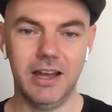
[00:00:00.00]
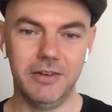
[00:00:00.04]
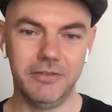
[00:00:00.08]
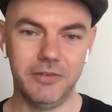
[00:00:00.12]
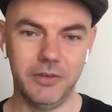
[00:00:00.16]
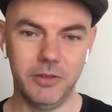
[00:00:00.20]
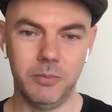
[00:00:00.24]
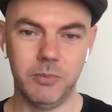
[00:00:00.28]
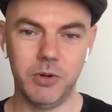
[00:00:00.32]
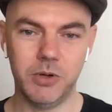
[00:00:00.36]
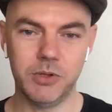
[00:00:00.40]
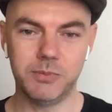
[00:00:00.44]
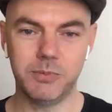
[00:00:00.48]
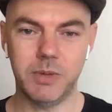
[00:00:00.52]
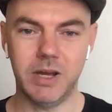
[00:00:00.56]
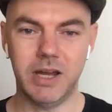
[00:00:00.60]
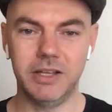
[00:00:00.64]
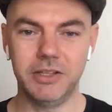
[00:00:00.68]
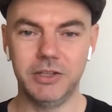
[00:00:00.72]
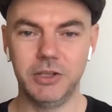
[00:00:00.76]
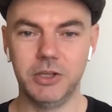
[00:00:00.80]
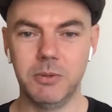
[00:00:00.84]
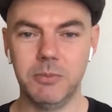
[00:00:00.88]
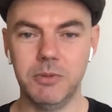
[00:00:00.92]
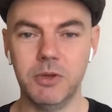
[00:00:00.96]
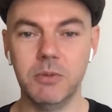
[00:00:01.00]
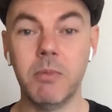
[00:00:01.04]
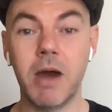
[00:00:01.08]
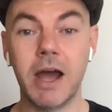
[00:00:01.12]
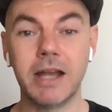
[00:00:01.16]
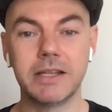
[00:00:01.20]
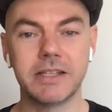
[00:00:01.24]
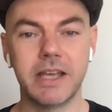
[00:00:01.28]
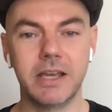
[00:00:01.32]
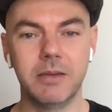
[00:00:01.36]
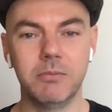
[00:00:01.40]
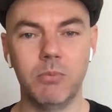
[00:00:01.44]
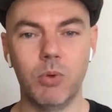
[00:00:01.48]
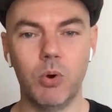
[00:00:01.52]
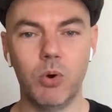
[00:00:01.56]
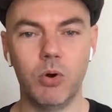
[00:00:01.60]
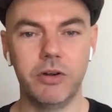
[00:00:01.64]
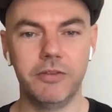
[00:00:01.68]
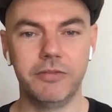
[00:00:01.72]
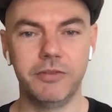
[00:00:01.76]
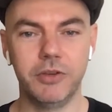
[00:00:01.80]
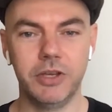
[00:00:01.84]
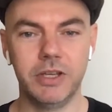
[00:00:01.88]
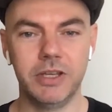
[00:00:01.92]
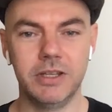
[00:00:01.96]
For the most part, you might take more
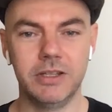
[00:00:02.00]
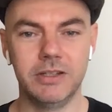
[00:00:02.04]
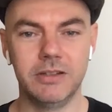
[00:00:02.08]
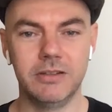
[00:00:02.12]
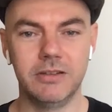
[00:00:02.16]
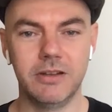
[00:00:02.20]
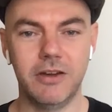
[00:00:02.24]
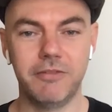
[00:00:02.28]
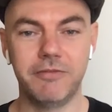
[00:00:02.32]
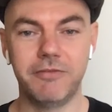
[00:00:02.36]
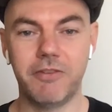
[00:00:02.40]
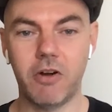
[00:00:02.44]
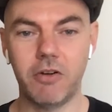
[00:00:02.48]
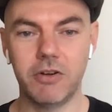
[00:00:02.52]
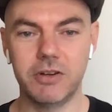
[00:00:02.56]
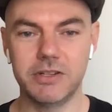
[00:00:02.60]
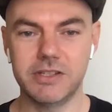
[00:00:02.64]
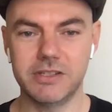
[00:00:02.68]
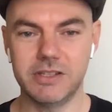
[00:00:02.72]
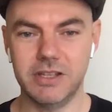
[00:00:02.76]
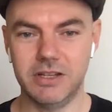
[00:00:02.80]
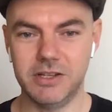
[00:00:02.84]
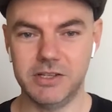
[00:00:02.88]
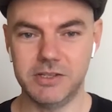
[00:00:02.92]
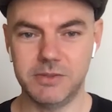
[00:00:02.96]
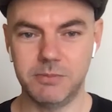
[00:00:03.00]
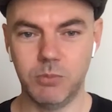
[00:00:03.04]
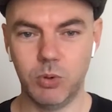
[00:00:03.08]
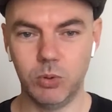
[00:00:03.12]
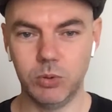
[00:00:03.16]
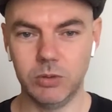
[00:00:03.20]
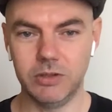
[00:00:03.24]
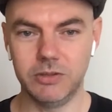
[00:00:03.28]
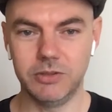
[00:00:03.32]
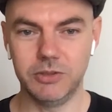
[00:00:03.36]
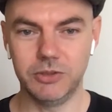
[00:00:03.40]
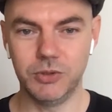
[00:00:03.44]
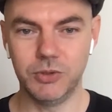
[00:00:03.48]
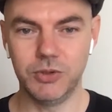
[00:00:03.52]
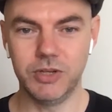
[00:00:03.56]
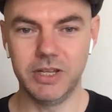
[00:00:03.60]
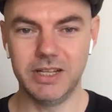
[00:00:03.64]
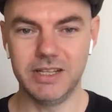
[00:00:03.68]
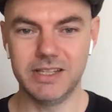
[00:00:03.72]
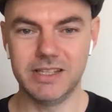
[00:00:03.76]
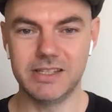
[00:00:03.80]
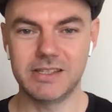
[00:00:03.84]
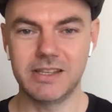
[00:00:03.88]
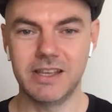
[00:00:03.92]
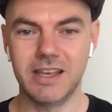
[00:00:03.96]
if you're in a forest and a smaller
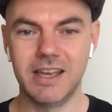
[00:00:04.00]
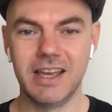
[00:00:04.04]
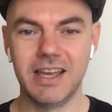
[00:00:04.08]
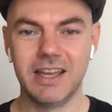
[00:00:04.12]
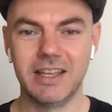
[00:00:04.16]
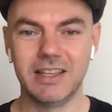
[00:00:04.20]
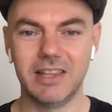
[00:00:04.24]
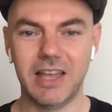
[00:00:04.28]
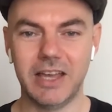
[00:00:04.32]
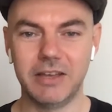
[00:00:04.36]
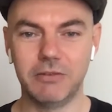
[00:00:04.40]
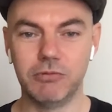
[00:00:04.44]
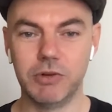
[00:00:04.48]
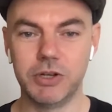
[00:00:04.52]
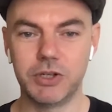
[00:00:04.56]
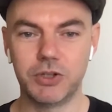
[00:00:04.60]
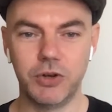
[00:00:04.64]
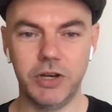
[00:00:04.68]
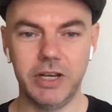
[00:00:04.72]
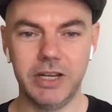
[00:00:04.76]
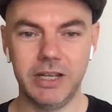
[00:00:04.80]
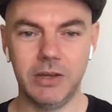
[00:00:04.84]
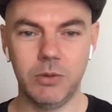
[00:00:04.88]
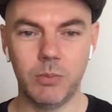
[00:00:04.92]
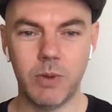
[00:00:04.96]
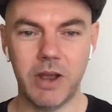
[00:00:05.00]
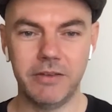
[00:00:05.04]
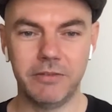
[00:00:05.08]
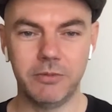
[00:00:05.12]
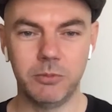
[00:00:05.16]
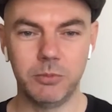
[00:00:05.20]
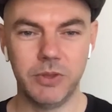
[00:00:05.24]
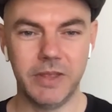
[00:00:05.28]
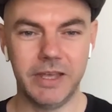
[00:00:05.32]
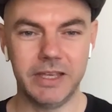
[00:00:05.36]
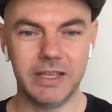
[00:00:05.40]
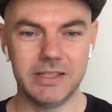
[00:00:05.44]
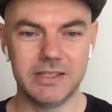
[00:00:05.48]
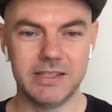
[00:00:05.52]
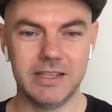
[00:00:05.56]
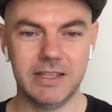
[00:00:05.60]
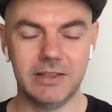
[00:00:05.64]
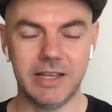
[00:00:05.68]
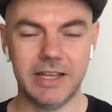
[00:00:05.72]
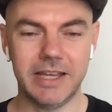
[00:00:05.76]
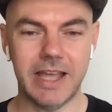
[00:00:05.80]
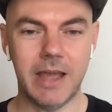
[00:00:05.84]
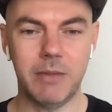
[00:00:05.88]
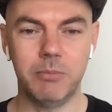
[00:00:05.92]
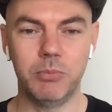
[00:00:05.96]
unit is like retreating away from you. They can set
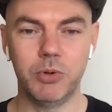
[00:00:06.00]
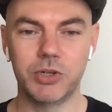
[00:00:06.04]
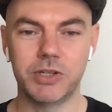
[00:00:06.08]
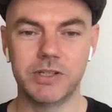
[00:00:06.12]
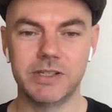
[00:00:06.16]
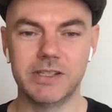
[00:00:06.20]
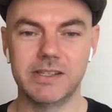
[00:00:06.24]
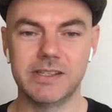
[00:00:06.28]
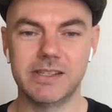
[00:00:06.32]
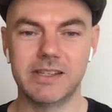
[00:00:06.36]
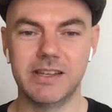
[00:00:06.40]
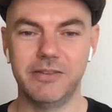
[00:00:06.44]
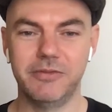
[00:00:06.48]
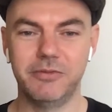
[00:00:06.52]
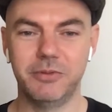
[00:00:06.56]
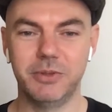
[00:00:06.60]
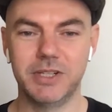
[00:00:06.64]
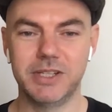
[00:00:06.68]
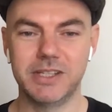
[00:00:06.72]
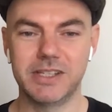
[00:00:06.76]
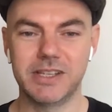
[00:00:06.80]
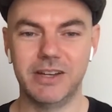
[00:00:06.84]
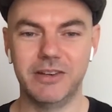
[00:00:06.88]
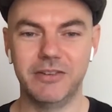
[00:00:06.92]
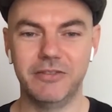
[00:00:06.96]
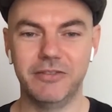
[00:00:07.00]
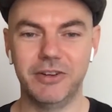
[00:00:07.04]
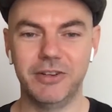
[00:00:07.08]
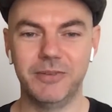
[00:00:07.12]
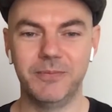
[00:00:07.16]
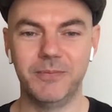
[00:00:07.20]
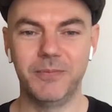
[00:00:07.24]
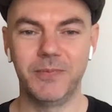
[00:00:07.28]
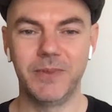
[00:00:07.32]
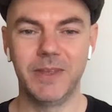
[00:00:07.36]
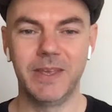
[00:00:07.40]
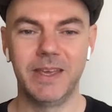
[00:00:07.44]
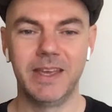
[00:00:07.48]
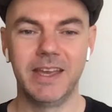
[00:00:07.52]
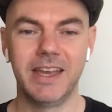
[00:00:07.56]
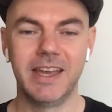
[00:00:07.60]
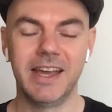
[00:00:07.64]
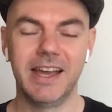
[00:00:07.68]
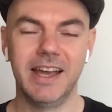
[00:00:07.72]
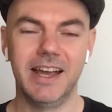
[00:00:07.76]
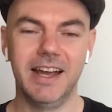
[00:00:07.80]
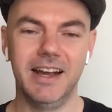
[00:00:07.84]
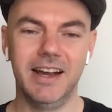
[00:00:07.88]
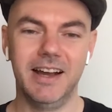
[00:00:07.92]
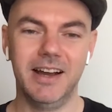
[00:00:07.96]
like ambushes and stuff, which is kind of fun.
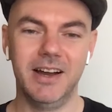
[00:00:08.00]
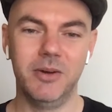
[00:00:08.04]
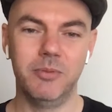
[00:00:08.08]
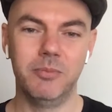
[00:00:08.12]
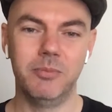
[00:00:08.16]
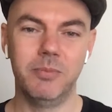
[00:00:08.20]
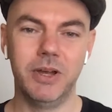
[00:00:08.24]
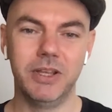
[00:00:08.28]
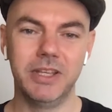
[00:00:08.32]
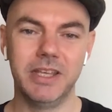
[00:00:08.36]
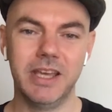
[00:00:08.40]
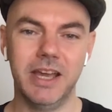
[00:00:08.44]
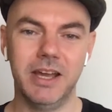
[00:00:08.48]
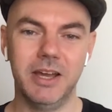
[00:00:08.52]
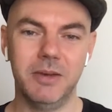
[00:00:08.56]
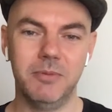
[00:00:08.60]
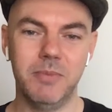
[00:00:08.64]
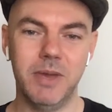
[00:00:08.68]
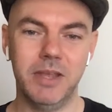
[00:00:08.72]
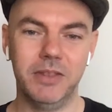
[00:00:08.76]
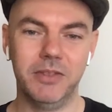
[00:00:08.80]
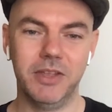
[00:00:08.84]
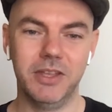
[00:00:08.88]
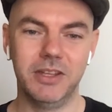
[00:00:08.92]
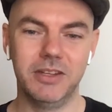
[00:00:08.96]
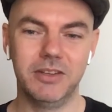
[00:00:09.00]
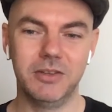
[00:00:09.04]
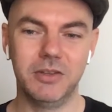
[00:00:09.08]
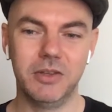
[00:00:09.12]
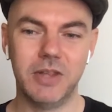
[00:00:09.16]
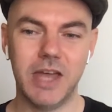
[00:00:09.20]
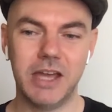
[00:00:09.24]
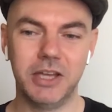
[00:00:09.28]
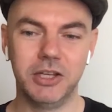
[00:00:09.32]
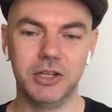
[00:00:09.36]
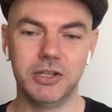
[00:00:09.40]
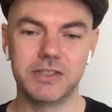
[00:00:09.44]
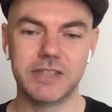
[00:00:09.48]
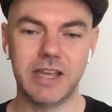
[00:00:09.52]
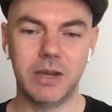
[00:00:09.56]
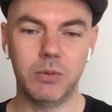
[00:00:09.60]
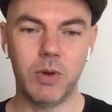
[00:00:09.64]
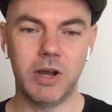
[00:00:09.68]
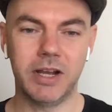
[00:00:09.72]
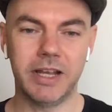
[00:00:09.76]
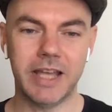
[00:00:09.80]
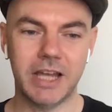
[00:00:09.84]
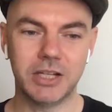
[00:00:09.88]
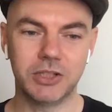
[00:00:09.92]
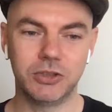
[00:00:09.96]
But yeah, it meant that now you just take
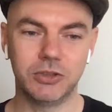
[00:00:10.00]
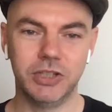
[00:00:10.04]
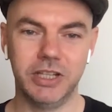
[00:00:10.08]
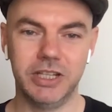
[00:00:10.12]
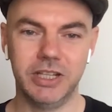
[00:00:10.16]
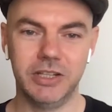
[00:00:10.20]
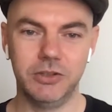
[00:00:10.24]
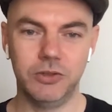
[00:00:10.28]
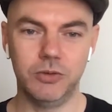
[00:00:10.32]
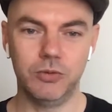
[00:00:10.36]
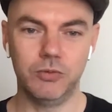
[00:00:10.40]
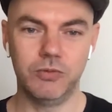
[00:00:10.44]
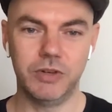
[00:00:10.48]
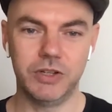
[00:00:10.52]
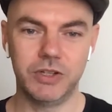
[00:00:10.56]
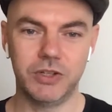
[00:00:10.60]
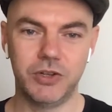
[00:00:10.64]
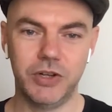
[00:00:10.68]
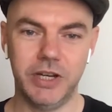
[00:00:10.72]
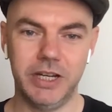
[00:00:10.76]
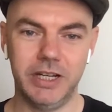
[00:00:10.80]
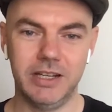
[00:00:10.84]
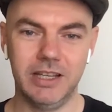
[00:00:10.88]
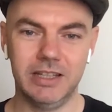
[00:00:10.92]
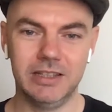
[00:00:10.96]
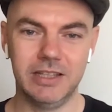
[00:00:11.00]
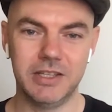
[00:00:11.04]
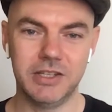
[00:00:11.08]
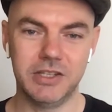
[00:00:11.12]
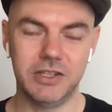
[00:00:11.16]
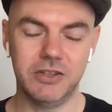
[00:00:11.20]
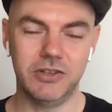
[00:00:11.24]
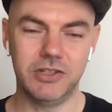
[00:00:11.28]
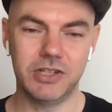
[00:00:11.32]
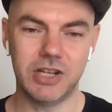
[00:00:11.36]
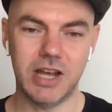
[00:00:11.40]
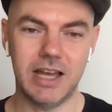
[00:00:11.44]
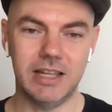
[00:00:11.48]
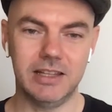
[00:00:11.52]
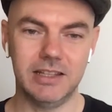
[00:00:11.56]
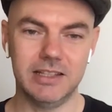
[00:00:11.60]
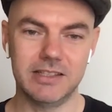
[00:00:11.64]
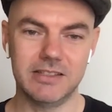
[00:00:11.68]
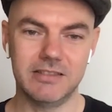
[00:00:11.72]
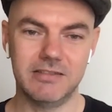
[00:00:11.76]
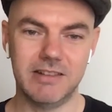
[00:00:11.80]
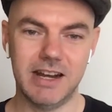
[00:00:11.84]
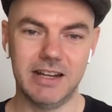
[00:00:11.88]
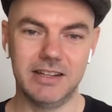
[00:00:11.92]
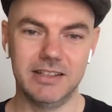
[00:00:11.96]
1 casualty and you'll retreat unless you're entirely
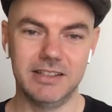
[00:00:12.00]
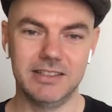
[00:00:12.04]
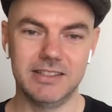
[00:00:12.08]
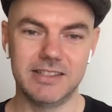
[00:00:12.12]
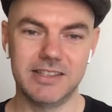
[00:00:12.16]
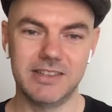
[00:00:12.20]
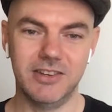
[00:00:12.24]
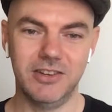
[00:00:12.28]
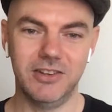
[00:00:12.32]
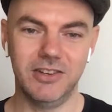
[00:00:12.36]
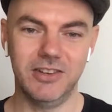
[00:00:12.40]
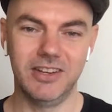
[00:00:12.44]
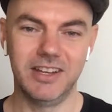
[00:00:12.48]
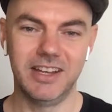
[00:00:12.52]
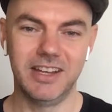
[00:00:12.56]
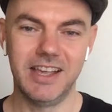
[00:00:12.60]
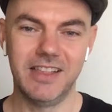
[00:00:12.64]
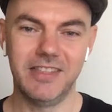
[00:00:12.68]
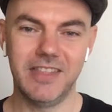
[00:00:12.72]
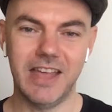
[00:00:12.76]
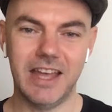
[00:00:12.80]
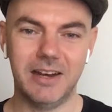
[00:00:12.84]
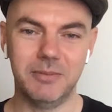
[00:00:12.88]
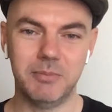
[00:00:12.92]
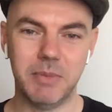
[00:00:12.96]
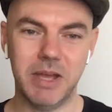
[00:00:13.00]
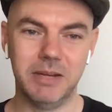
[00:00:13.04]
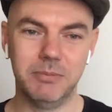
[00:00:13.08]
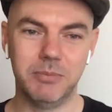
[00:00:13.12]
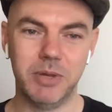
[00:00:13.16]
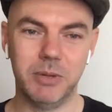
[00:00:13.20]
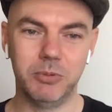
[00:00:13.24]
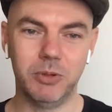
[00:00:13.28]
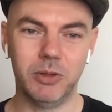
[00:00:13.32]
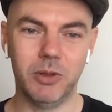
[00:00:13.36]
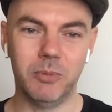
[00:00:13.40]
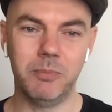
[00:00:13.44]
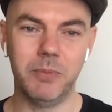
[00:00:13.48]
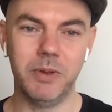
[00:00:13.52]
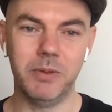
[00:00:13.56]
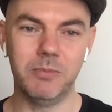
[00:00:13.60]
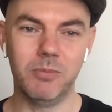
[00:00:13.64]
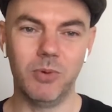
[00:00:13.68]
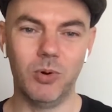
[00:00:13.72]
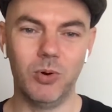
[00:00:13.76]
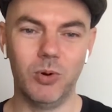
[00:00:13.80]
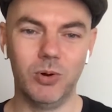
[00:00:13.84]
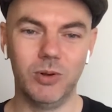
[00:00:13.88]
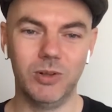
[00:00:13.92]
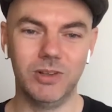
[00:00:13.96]
surrounded. So that made people a bit
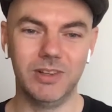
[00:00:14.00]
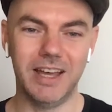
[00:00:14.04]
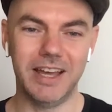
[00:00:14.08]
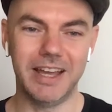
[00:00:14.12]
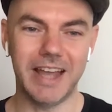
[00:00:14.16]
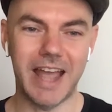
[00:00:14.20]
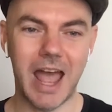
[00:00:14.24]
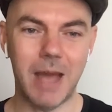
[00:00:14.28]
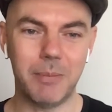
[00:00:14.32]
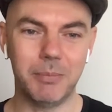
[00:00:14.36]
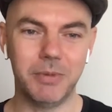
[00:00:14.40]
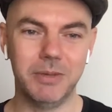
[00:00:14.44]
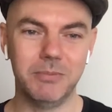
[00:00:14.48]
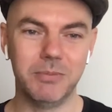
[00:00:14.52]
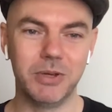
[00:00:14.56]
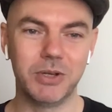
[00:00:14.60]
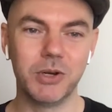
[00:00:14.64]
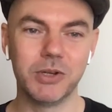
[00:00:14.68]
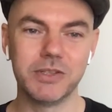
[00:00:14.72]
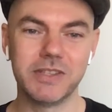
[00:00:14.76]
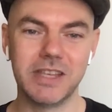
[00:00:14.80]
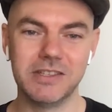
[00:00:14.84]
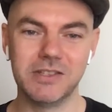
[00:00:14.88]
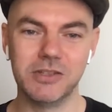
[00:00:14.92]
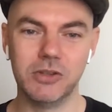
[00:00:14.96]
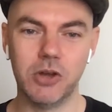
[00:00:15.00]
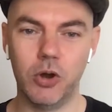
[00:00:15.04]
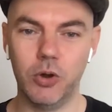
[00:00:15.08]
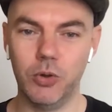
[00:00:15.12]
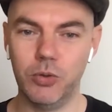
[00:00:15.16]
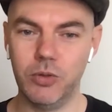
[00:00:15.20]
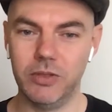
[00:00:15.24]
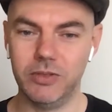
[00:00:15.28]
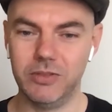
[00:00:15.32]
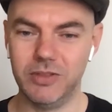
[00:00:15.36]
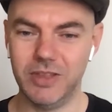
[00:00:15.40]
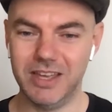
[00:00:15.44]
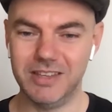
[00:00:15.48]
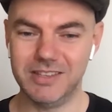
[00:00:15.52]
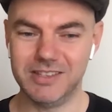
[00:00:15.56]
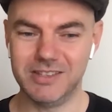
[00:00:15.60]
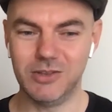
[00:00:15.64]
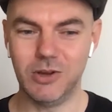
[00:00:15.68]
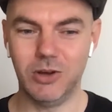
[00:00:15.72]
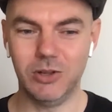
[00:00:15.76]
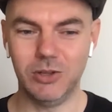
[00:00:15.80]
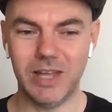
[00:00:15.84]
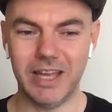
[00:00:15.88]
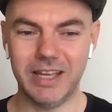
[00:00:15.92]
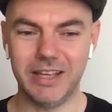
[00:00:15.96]
more like happy because there's
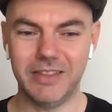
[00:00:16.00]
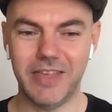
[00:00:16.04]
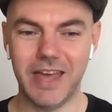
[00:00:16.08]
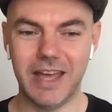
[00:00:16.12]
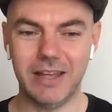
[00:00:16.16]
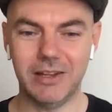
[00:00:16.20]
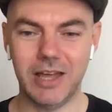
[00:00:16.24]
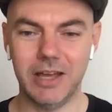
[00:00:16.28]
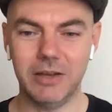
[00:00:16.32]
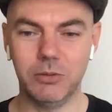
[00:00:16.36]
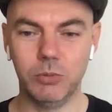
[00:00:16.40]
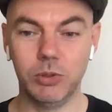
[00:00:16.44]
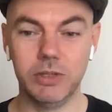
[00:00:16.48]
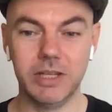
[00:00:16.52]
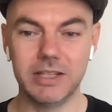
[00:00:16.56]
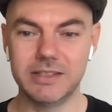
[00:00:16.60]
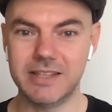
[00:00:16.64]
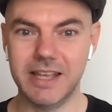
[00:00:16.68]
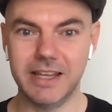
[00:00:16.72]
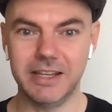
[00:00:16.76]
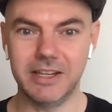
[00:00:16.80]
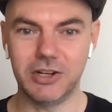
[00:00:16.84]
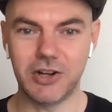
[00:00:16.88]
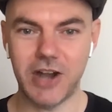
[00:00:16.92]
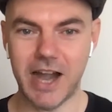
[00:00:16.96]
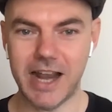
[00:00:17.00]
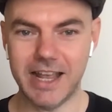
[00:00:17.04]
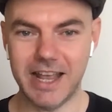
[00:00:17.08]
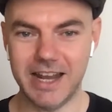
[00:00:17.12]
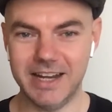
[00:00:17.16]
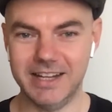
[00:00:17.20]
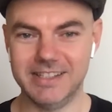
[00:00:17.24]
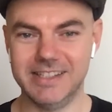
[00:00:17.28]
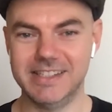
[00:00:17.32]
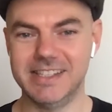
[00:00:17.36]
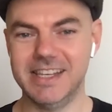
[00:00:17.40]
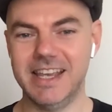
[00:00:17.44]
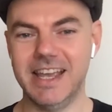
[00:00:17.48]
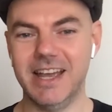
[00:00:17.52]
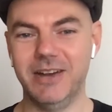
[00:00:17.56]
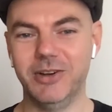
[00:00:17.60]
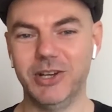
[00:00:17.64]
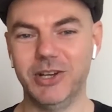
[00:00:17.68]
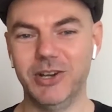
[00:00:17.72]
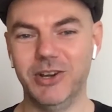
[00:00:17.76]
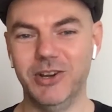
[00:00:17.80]
not like that. Like, well, let's take a crack at it and see how it